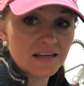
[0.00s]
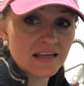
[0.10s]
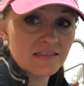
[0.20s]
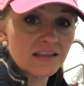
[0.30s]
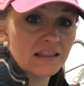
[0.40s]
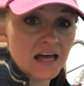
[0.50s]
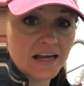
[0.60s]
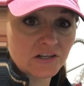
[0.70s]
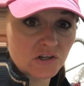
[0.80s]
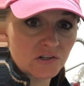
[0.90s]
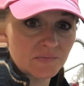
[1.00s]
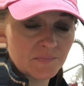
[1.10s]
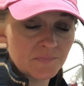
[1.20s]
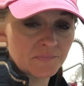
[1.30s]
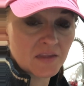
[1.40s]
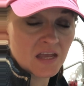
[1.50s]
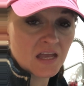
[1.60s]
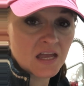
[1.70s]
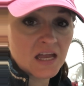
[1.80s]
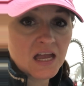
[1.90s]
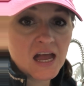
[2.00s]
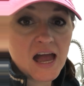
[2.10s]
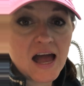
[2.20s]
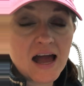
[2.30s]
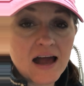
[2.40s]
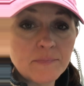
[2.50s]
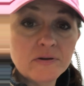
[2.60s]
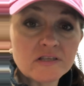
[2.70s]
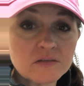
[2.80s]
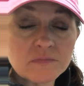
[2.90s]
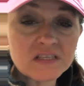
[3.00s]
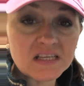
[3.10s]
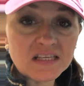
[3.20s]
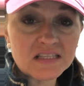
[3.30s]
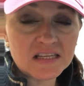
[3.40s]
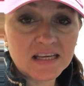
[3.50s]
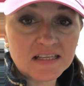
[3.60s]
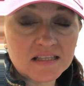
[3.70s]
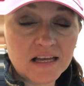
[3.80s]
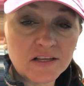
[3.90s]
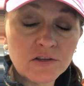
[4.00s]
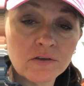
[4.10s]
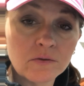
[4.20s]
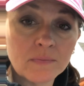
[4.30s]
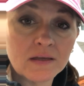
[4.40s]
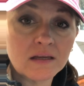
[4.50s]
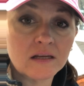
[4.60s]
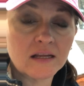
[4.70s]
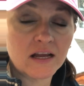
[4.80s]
in the liner. I put some seasonings like cumin